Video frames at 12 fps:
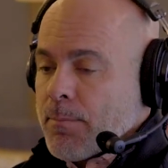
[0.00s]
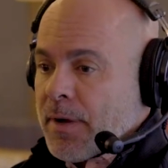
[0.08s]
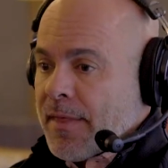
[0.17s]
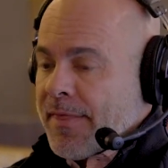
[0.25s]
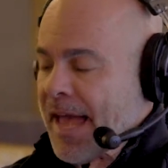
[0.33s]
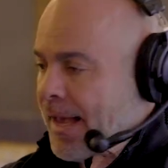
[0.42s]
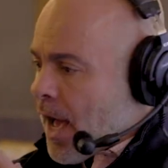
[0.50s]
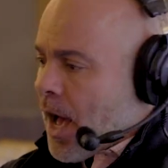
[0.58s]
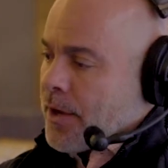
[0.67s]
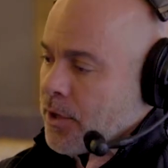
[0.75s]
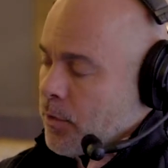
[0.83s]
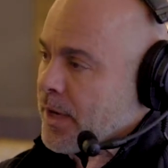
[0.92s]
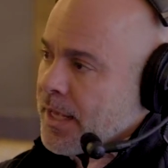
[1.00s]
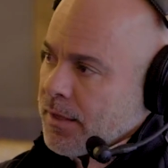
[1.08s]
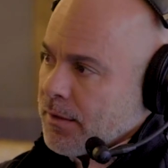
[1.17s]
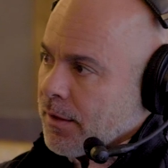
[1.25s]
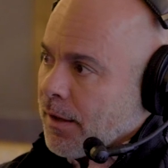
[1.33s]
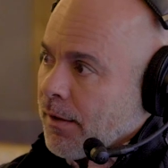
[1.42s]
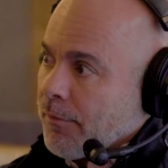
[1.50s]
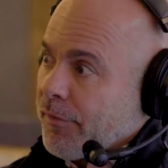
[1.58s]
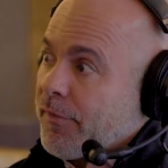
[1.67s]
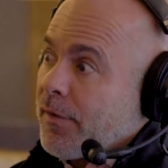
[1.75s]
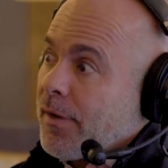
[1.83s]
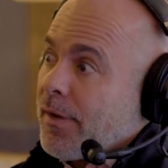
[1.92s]
but that continuity
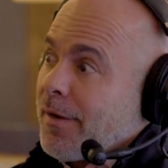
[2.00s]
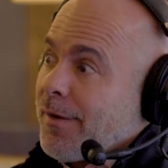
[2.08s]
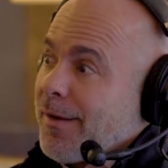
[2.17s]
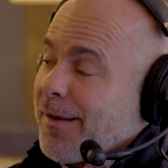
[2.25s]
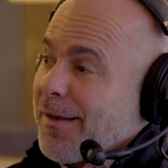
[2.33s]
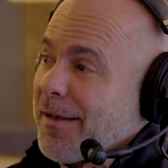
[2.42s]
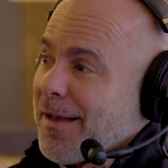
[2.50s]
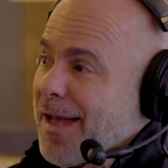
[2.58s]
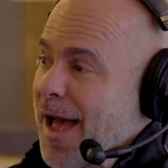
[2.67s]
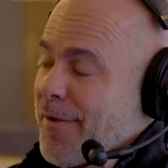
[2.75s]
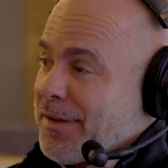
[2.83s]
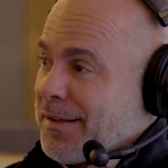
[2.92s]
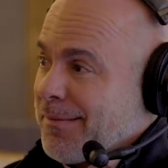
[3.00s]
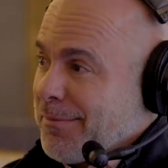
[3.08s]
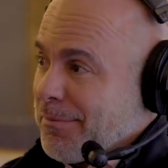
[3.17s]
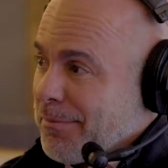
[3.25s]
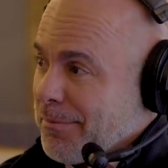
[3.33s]
of having,